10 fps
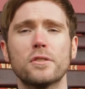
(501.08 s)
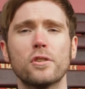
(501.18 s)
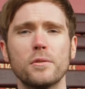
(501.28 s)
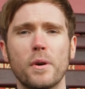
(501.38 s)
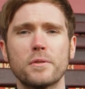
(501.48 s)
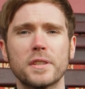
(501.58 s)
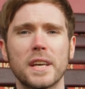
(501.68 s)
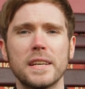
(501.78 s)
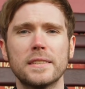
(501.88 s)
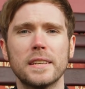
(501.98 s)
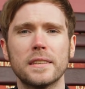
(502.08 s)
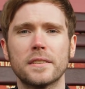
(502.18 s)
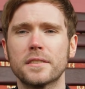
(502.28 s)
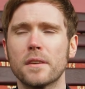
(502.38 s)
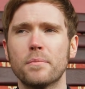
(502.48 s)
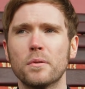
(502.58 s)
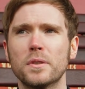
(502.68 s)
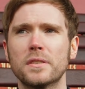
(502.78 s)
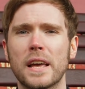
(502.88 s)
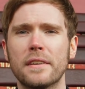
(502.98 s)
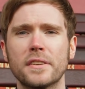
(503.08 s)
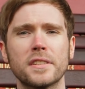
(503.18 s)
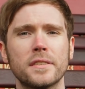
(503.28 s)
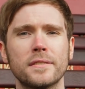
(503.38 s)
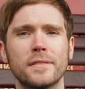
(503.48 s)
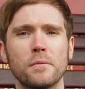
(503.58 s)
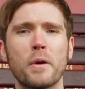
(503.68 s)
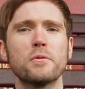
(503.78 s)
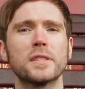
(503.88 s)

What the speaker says: To join the Welsh Society, it's as simple as visiting the